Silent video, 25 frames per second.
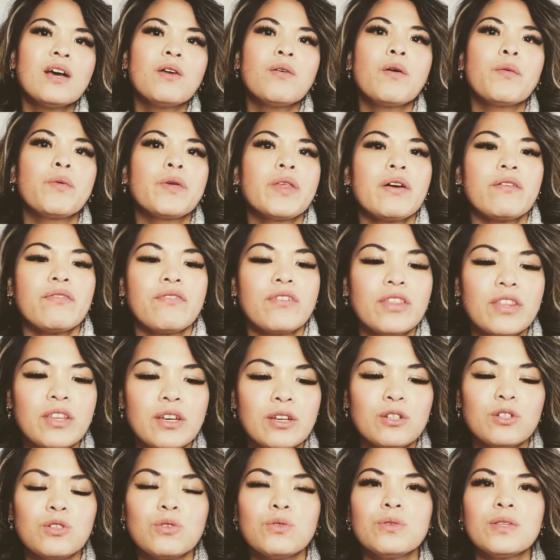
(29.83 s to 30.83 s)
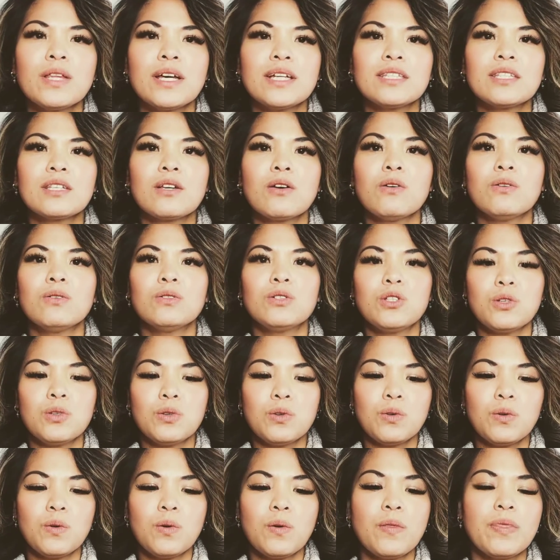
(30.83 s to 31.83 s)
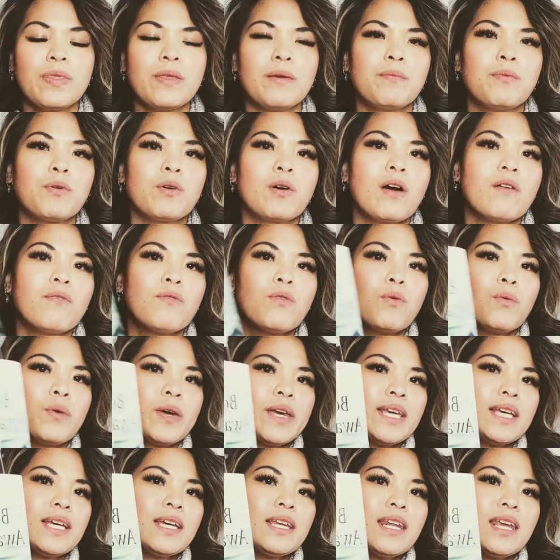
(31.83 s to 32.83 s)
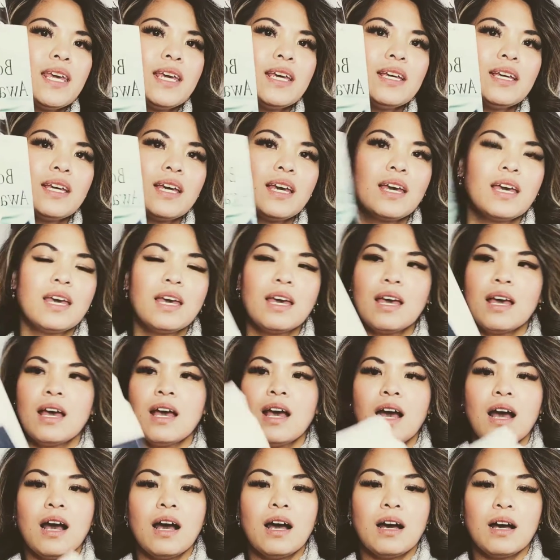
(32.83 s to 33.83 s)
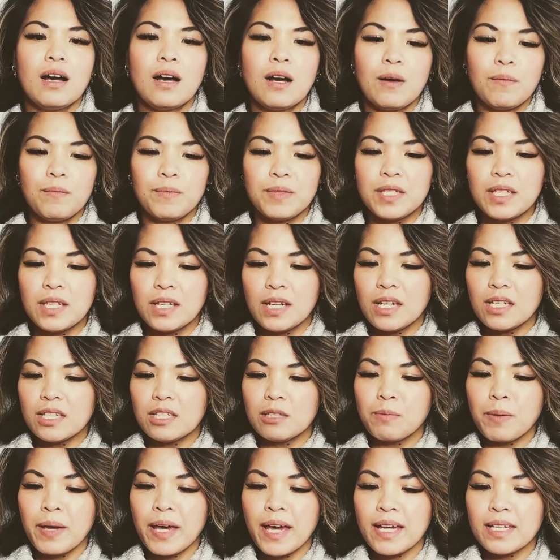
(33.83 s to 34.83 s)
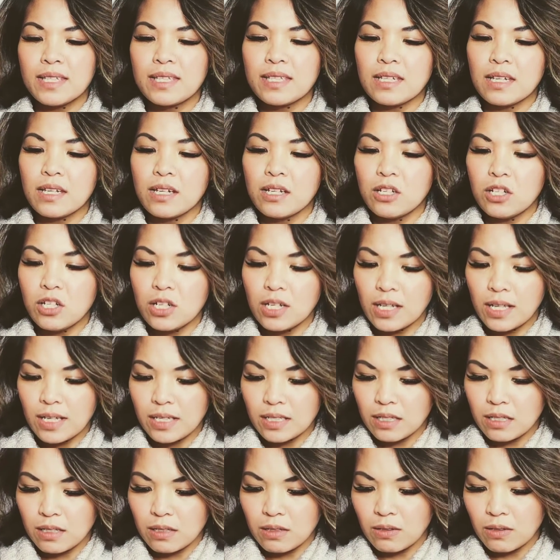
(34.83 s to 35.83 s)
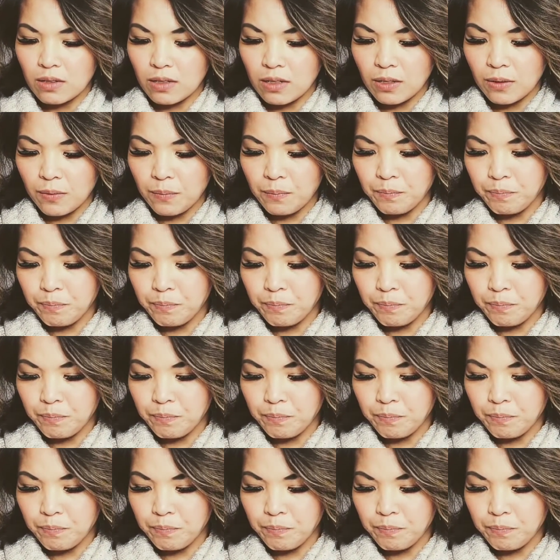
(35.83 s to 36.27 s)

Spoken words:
But without further ado, let's go to the Book of Awakening. Today's passage, let's look,